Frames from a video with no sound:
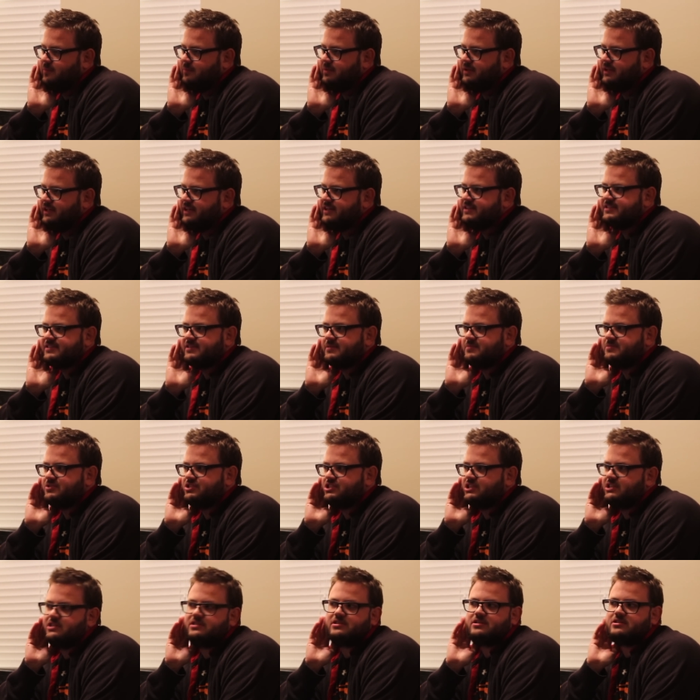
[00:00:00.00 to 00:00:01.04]
Play some
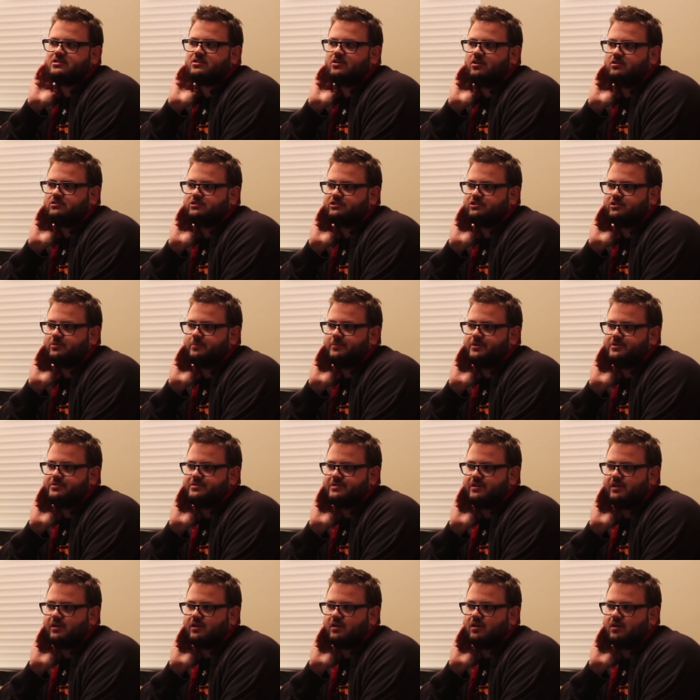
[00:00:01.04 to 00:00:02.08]
Jesus Culture
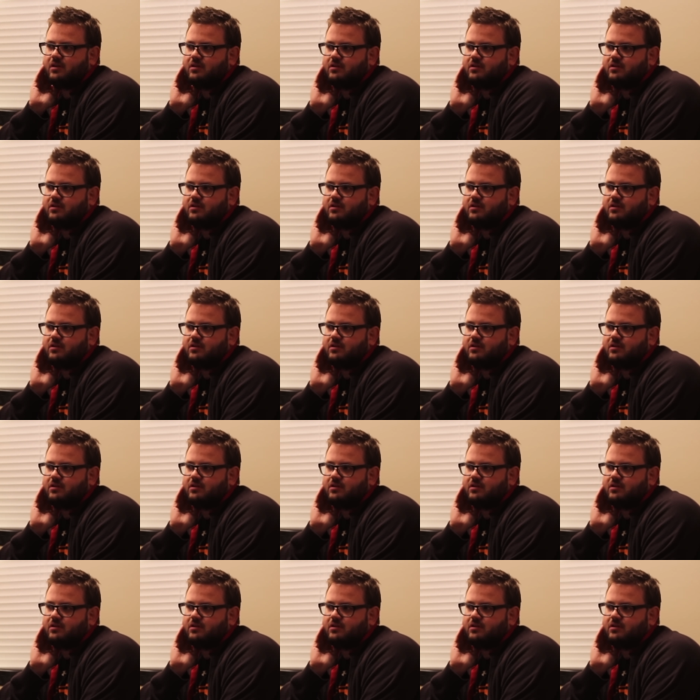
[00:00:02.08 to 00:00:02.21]
music.